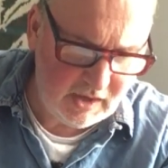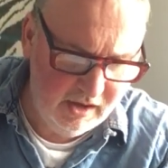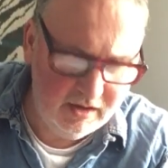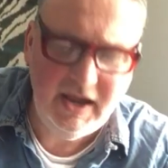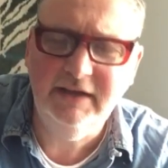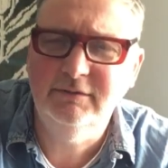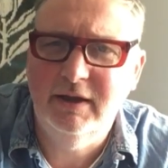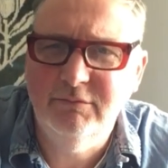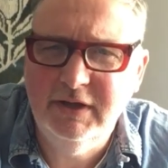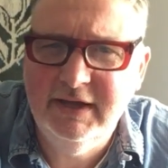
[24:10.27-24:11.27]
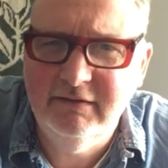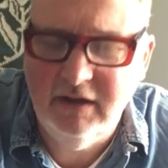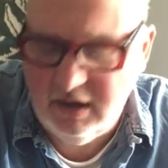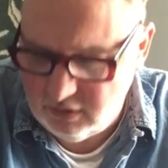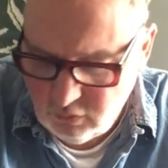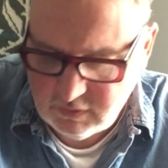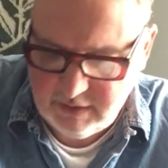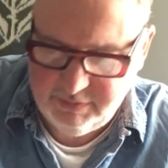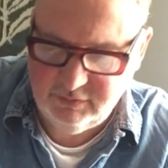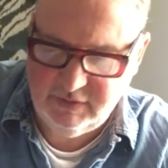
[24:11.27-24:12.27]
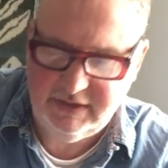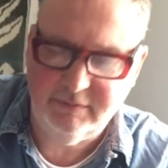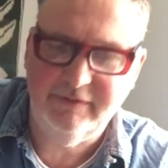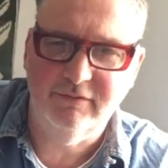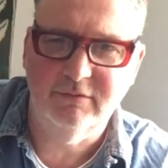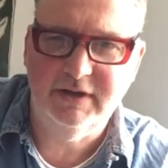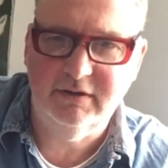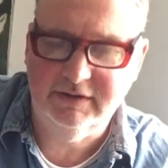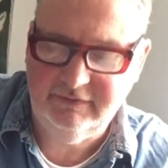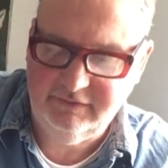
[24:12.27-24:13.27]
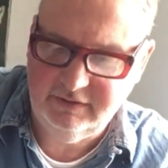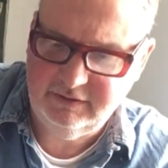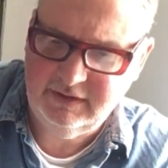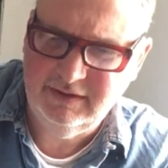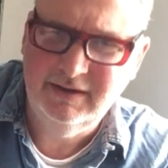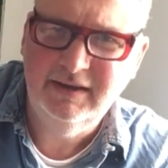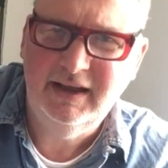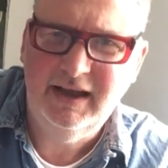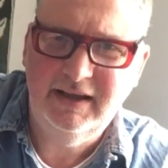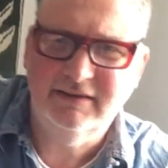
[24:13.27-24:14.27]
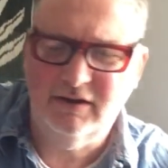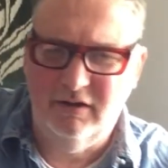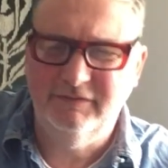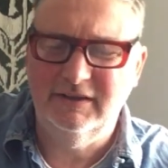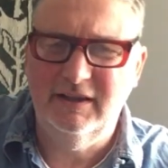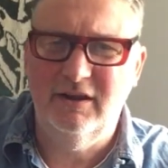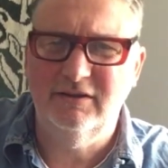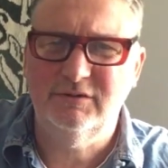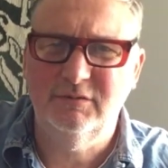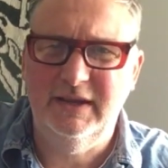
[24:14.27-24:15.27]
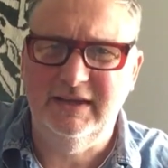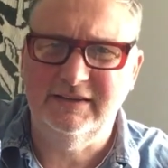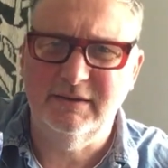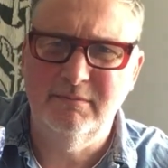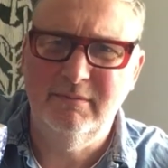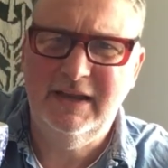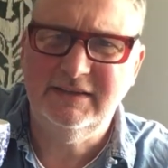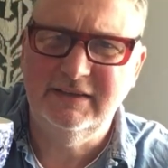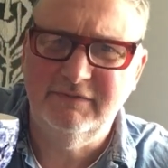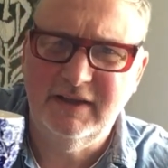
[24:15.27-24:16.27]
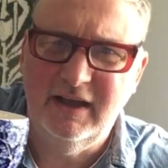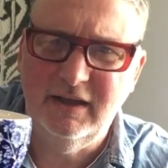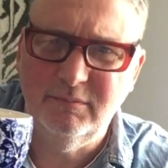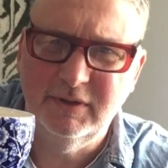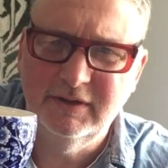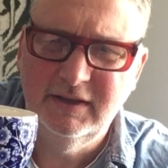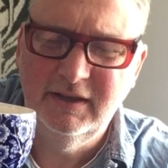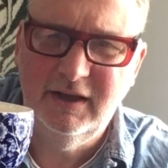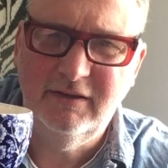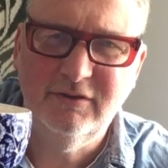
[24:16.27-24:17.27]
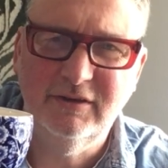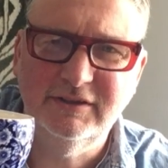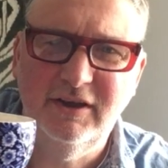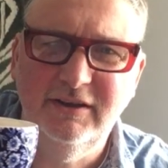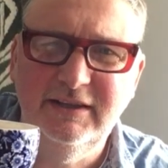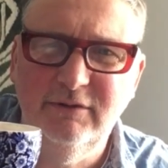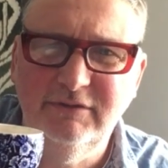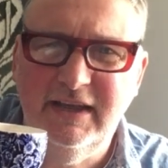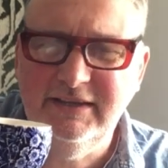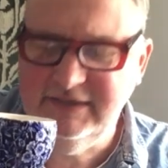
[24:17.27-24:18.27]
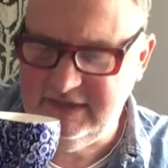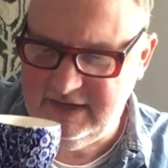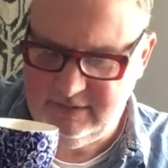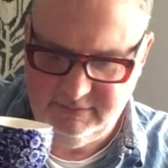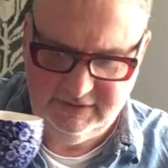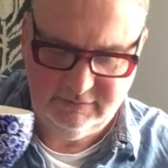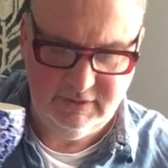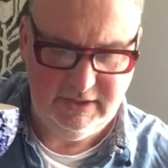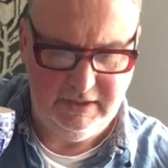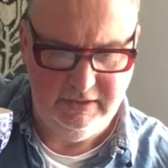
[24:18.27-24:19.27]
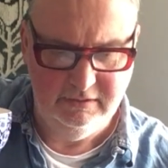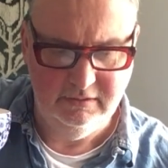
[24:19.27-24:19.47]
Uh, anyway, we're uh, oh cup of the week before we go any further. And after last week's massive cup, I've got a tiny little dainty cup this week.